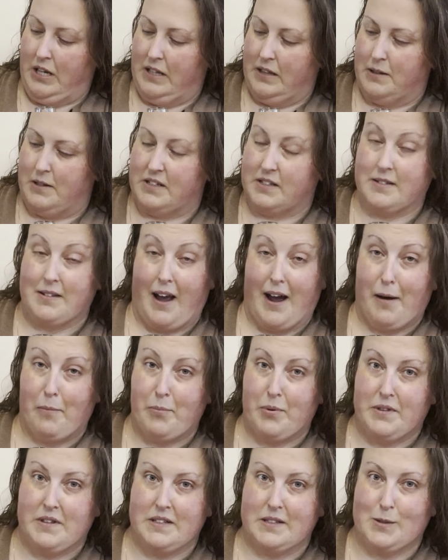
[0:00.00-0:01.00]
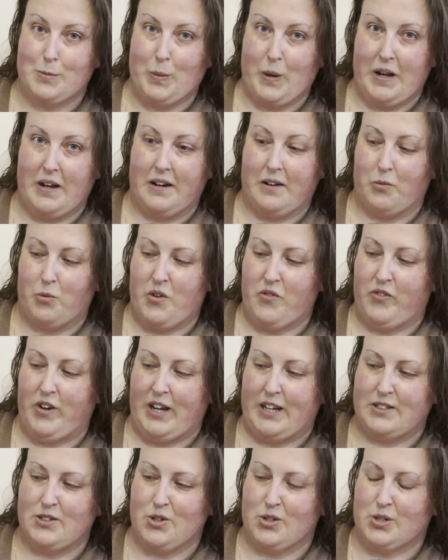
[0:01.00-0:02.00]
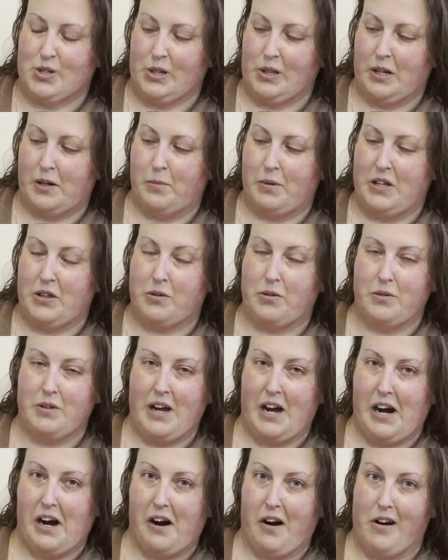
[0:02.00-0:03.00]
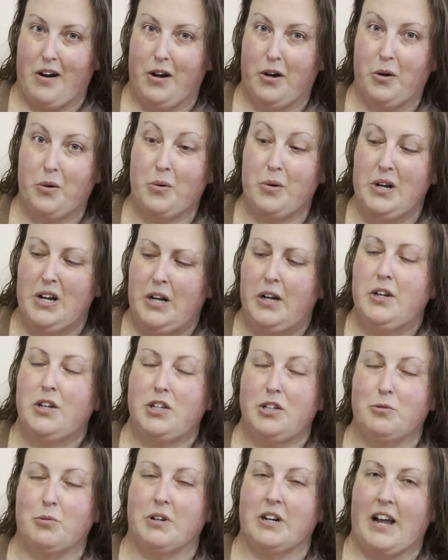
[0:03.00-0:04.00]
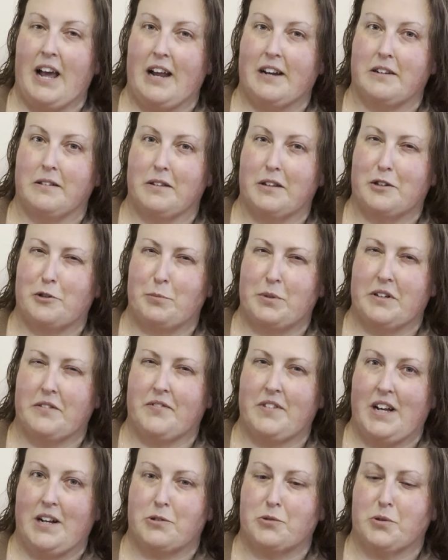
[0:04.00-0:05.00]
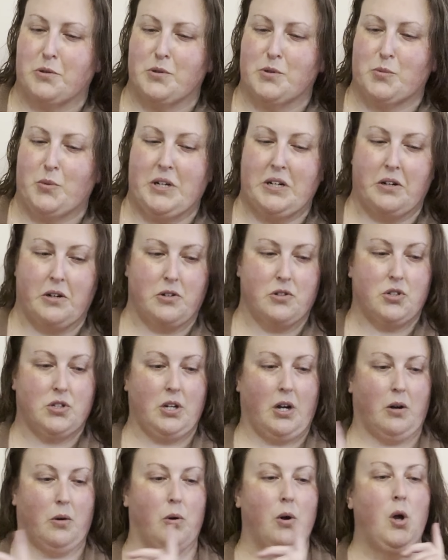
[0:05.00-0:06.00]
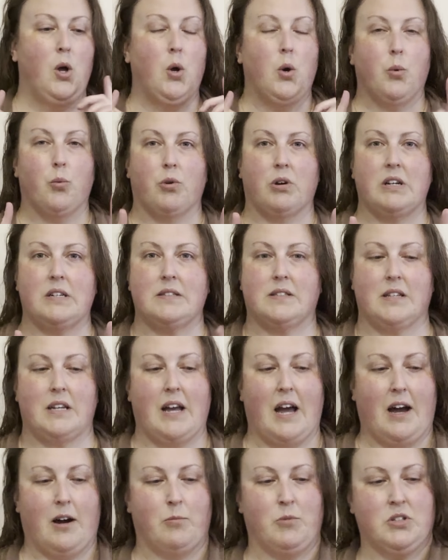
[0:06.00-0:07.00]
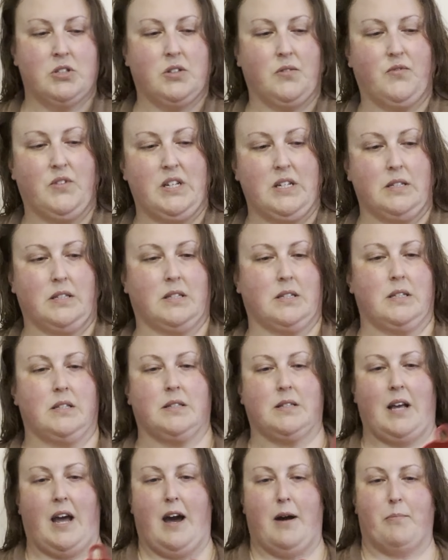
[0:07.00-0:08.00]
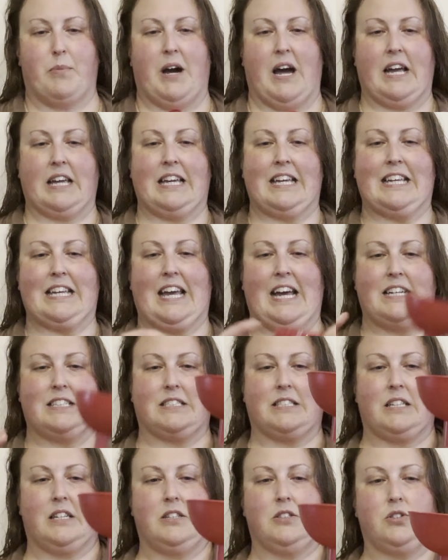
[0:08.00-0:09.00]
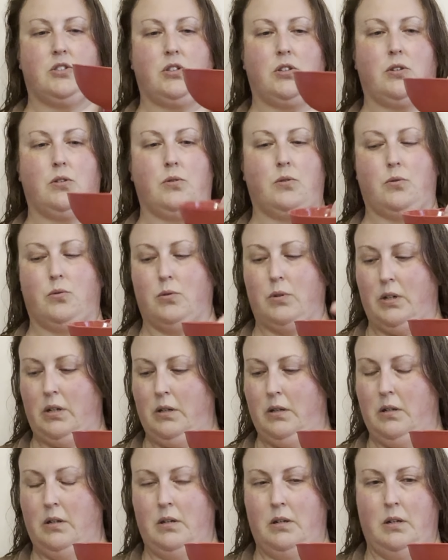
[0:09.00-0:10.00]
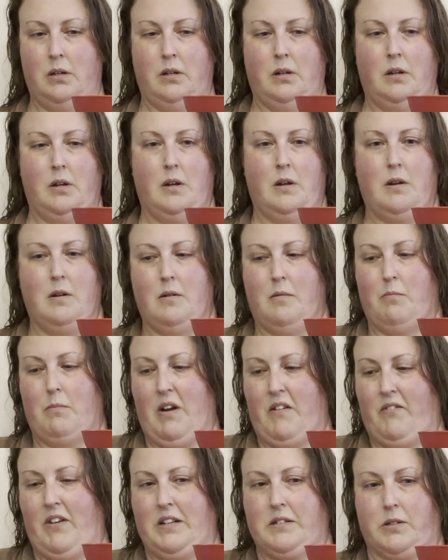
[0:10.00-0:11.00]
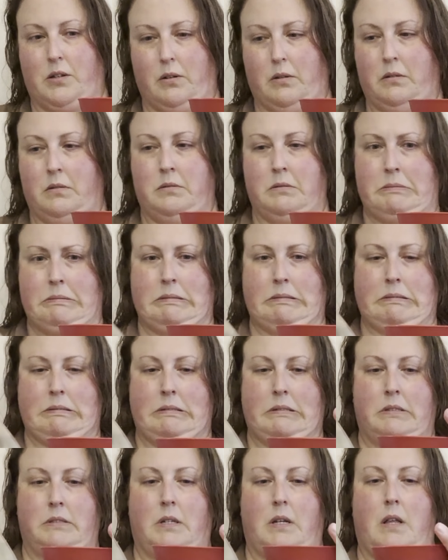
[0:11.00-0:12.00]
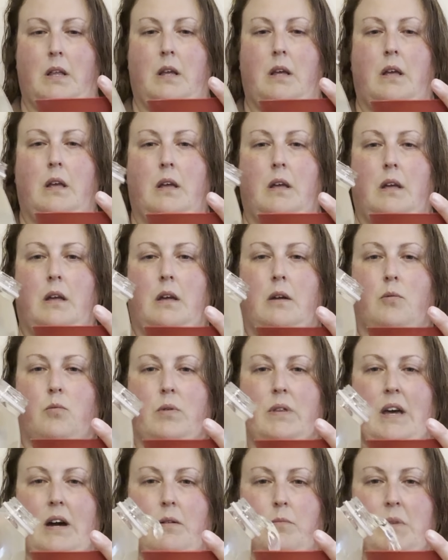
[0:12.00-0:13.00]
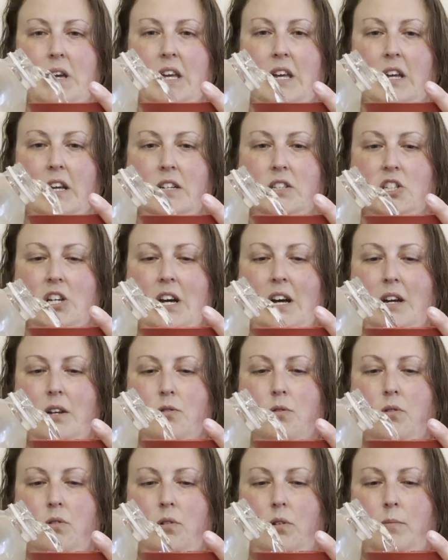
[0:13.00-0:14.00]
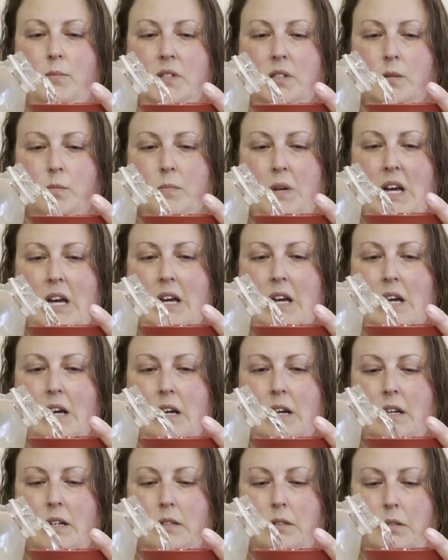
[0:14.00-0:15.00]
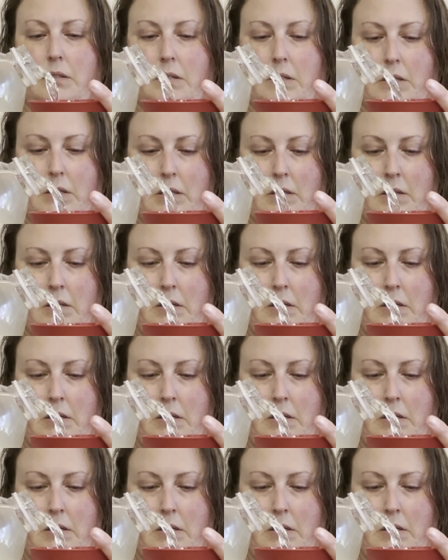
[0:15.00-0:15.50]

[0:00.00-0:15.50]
the sap that's been refined just a little bit through that RO, you would add a little bit of natural sweetener. So we're gonna see how much of this sap I can get into my vessel without making a ginormous mess.